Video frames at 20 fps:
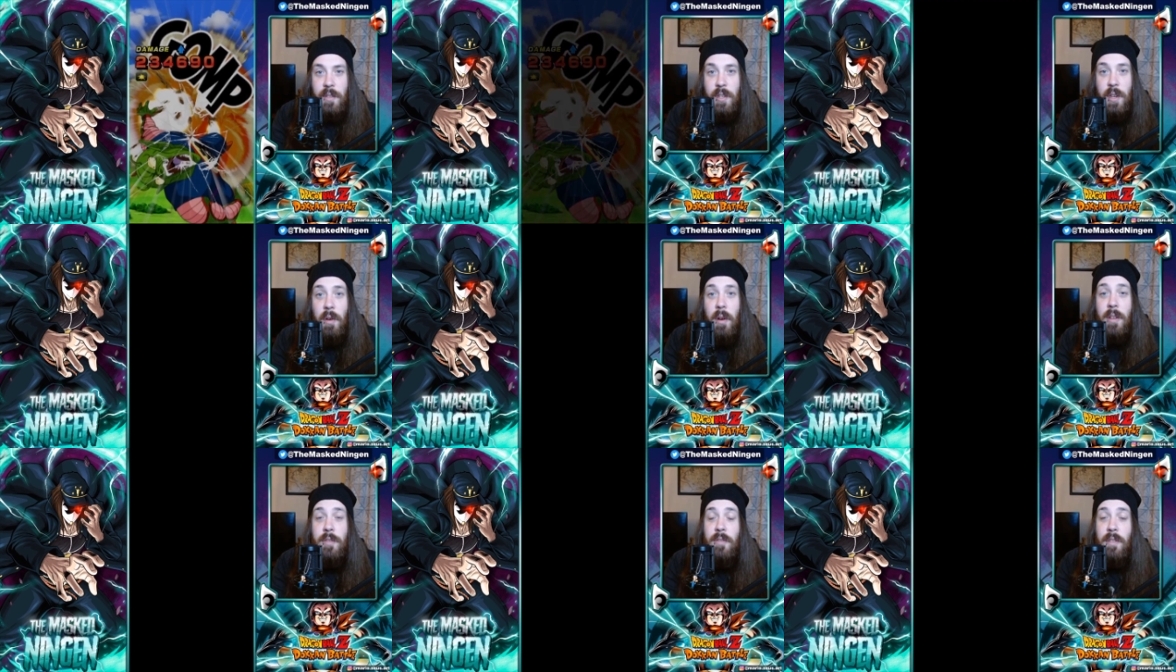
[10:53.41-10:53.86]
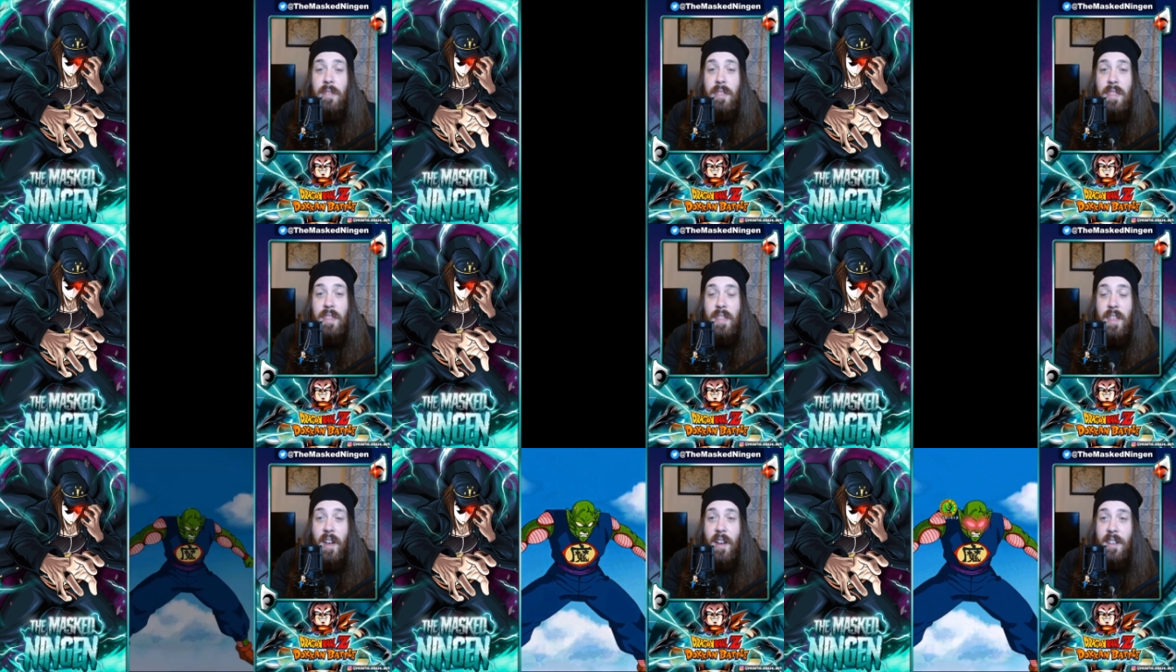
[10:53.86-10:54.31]

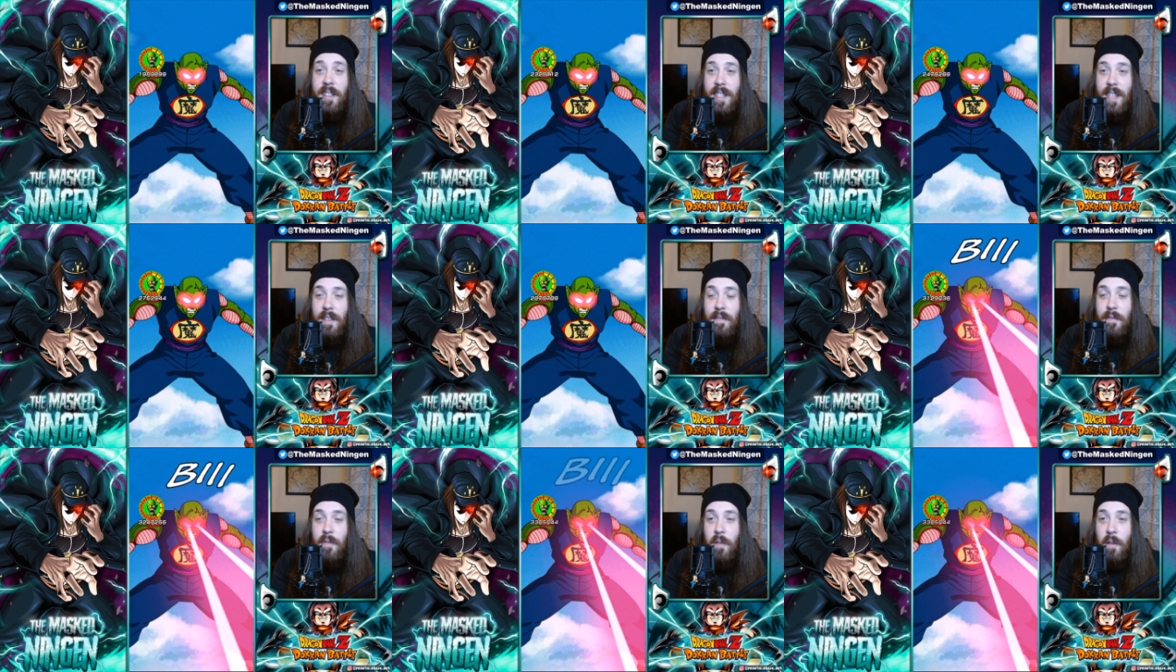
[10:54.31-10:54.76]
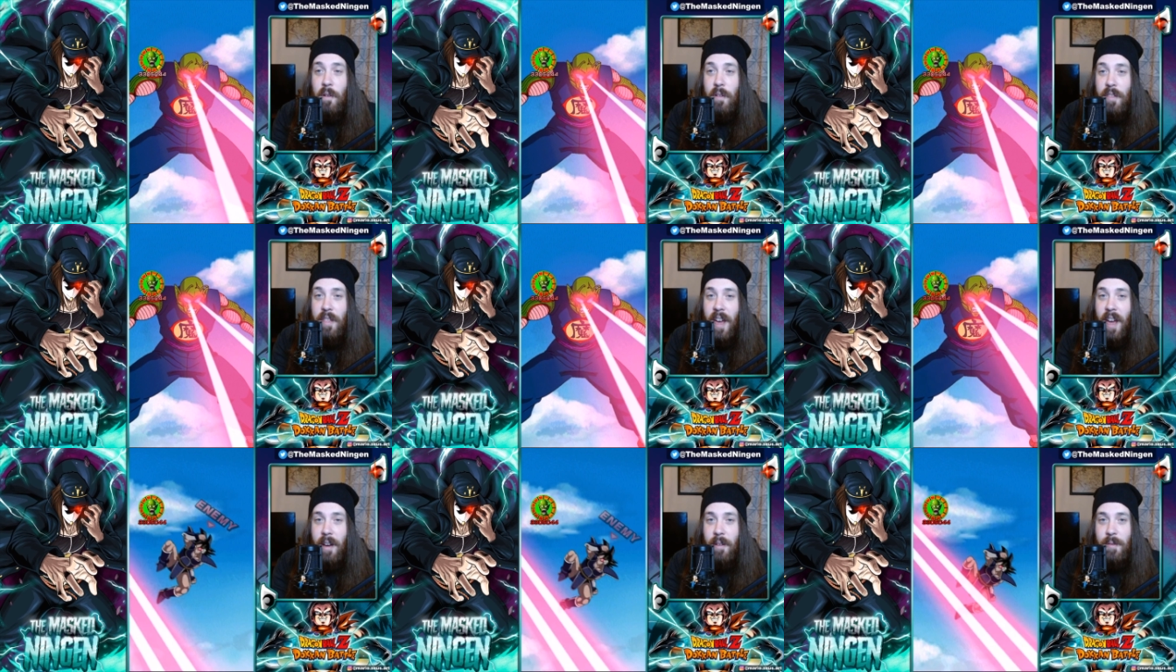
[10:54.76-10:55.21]

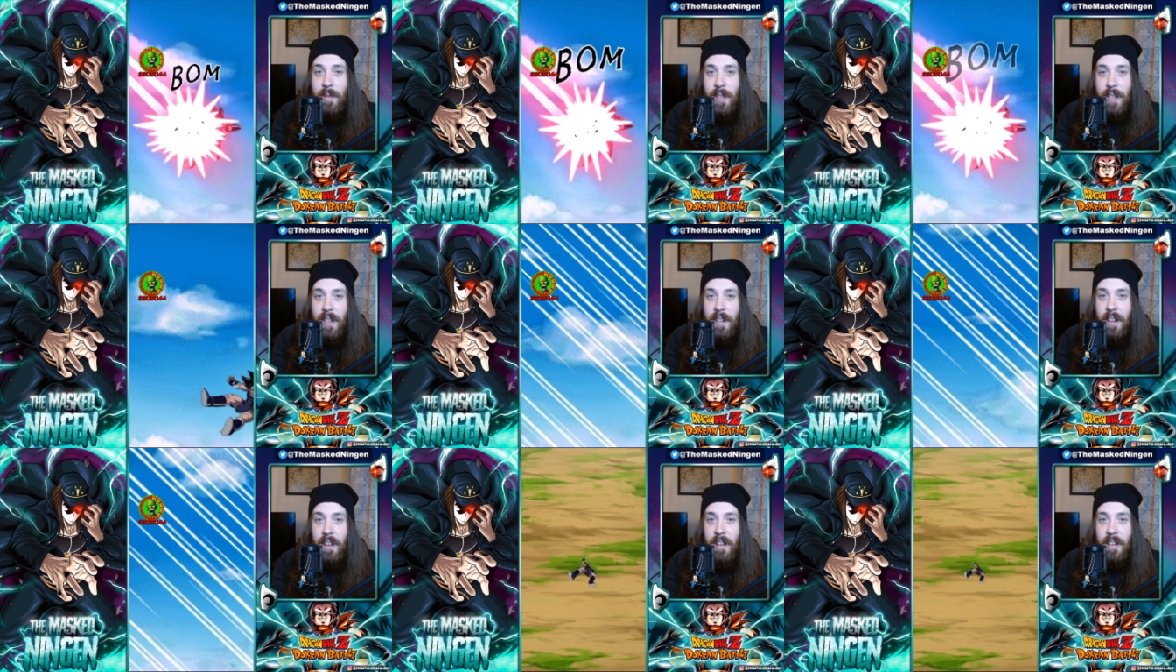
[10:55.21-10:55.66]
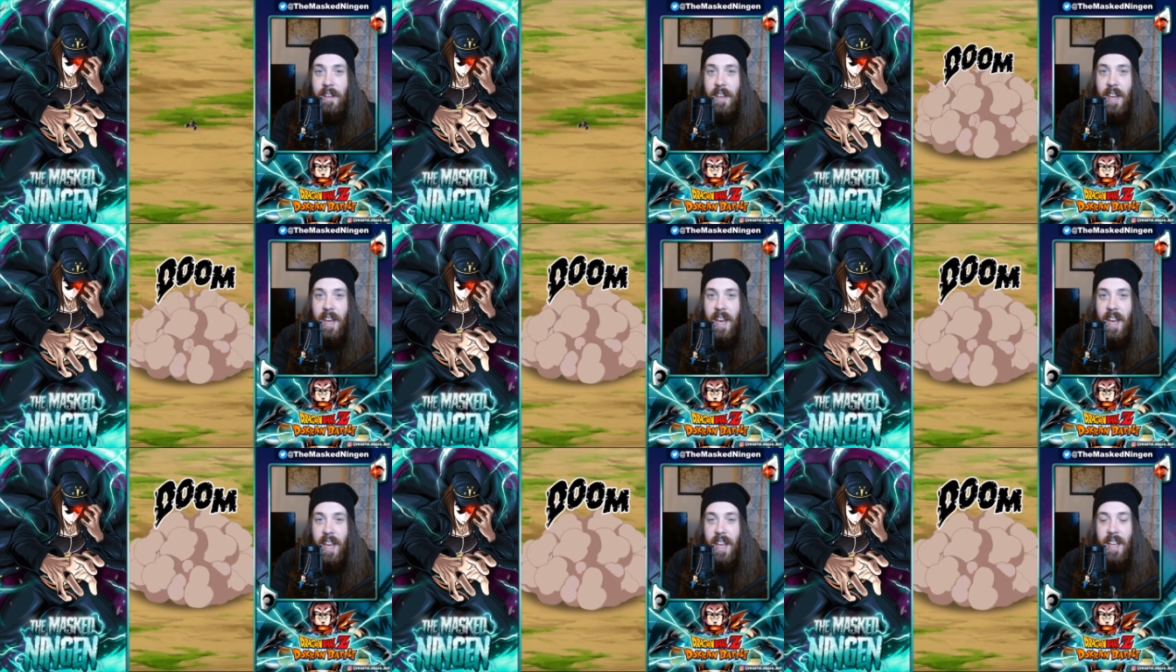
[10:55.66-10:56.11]
234,000.
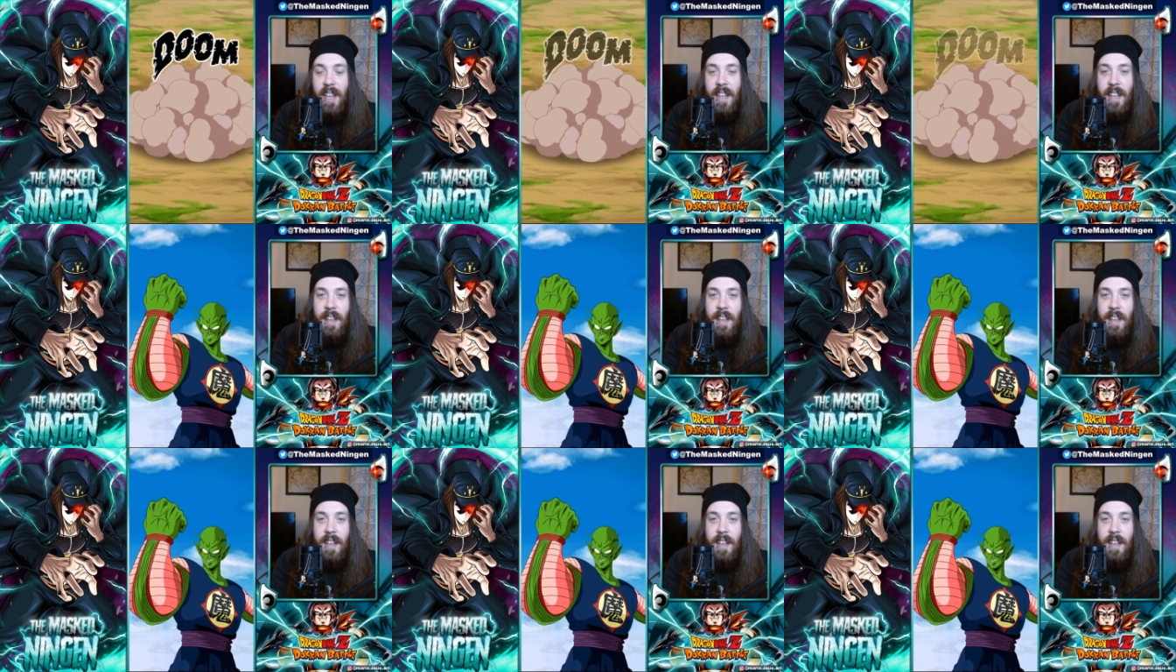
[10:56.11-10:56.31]
Okay.